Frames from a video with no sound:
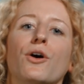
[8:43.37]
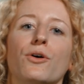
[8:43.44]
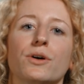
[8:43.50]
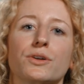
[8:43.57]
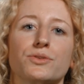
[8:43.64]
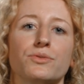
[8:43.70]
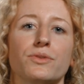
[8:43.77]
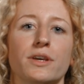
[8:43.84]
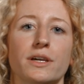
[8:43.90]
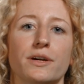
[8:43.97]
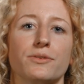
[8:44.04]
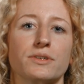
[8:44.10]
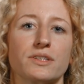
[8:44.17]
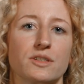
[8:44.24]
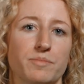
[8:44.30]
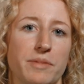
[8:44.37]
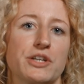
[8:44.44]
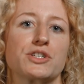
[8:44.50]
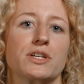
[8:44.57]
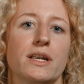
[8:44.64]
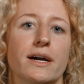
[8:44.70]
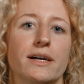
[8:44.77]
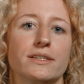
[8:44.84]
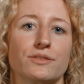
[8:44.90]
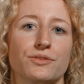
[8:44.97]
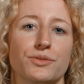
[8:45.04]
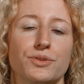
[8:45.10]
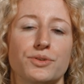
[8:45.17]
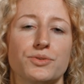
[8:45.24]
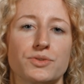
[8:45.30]
Or do they only specialize
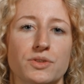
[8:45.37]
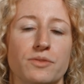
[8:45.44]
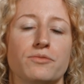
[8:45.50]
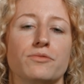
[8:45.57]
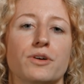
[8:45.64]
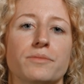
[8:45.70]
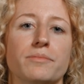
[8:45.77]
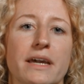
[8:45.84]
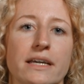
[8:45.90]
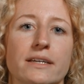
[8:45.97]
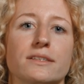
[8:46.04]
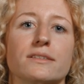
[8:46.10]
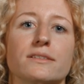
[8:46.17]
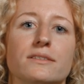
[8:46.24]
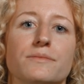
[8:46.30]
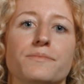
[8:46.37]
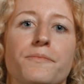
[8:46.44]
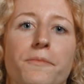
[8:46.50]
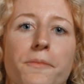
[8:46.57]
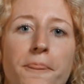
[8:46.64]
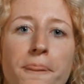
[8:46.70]
on the use of one mechanism?